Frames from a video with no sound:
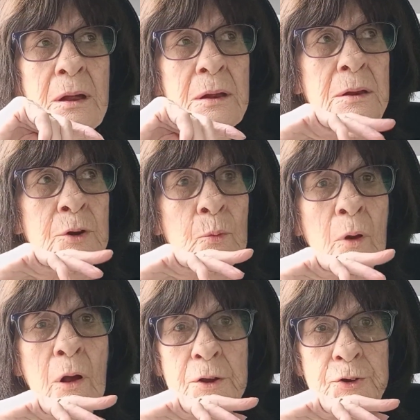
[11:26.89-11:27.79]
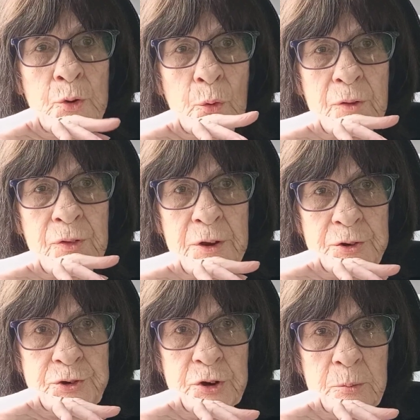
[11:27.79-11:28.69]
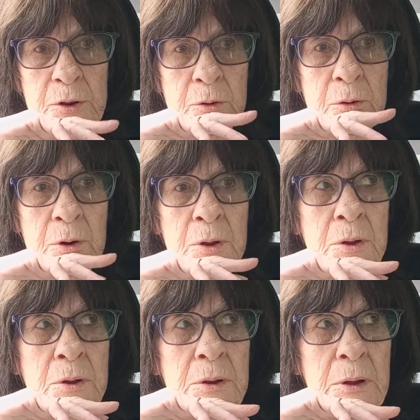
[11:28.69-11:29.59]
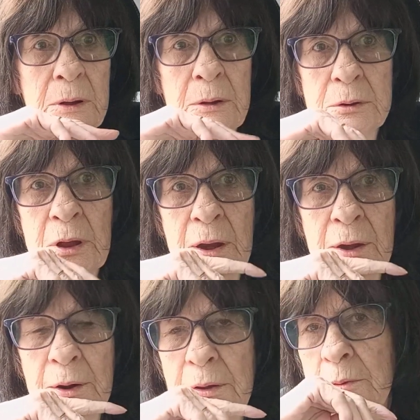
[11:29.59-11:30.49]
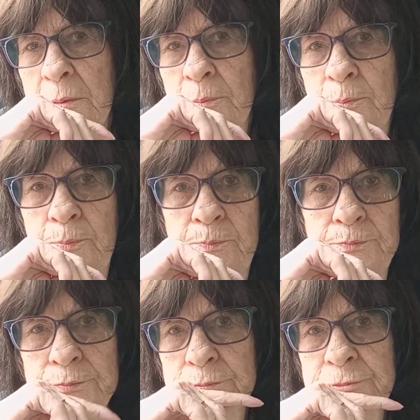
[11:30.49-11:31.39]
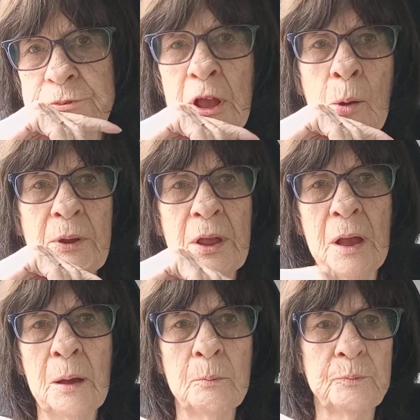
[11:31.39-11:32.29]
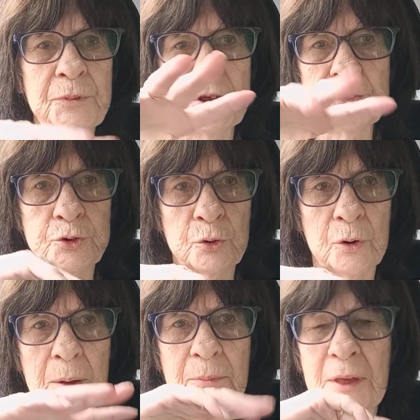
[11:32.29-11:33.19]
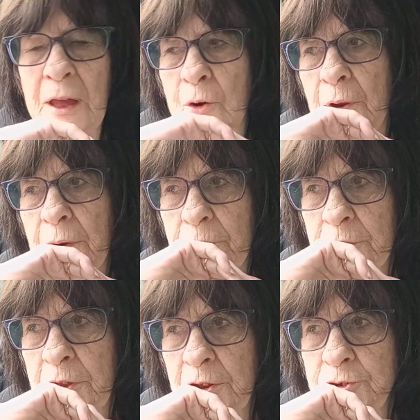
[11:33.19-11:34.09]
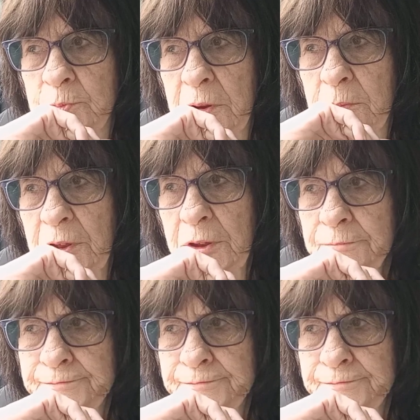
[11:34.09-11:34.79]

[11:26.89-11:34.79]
derogatory things to me, or kind of tell me I'm this or I'm that or whatever the case may be.